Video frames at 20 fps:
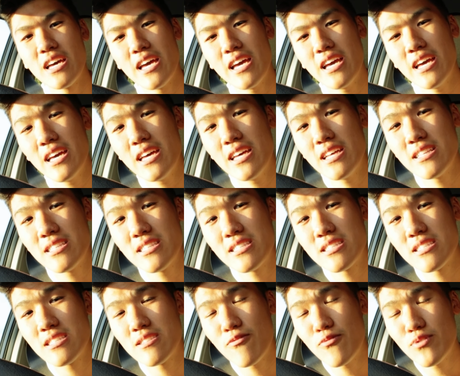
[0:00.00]
And
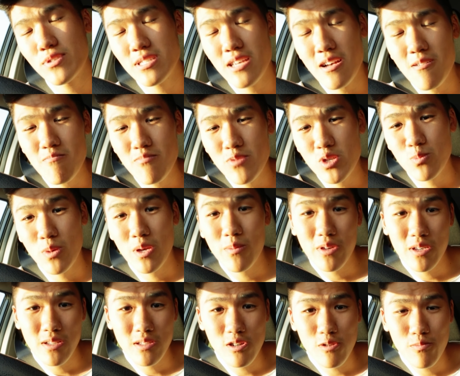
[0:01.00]
for some, this may
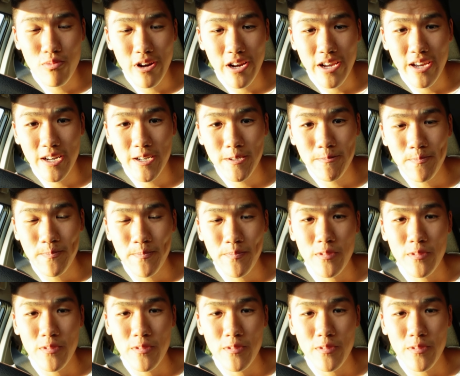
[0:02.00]
be a deal breaker.